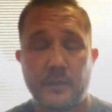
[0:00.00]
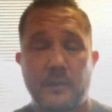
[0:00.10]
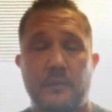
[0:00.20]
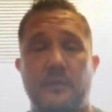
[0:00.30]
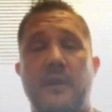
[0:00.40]

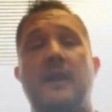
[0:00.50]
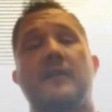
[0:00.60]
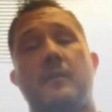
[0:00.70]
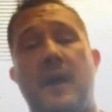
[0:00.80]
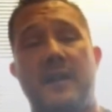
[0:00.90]
So now
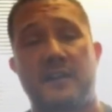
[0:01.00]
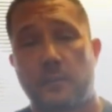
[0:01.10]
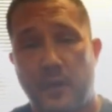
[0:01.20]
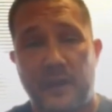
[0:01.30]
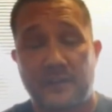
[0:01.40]
your
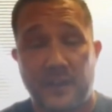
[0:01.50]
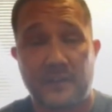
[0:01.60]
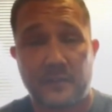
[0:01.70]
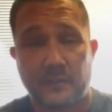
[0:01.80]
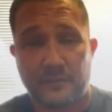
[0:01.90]
body's
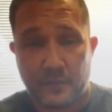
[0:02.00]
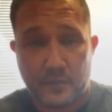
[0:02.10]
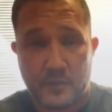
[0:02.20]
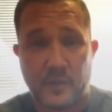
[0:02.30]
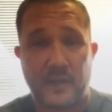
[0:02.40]
processing the
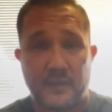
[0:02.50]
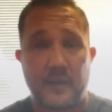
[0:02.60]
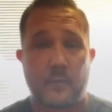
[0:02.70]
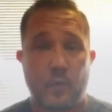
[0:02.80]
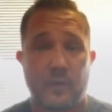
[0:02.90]
food you ate
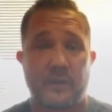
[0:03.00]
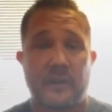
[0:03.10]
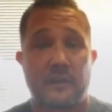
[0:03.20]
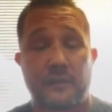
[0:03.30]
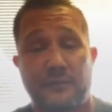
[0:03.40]
that morning
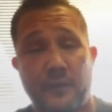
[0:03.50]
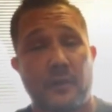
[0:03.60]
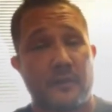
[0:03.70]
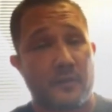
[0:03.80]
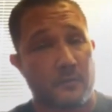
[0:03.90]
and it's
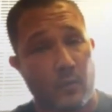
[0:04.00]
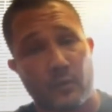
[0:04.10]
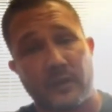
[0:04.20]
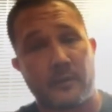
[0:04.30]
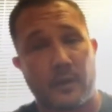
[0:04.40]
fueling your
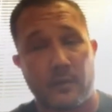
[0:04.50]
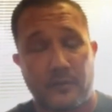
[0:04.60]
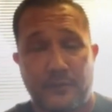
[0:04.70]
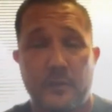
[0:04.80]
morning on the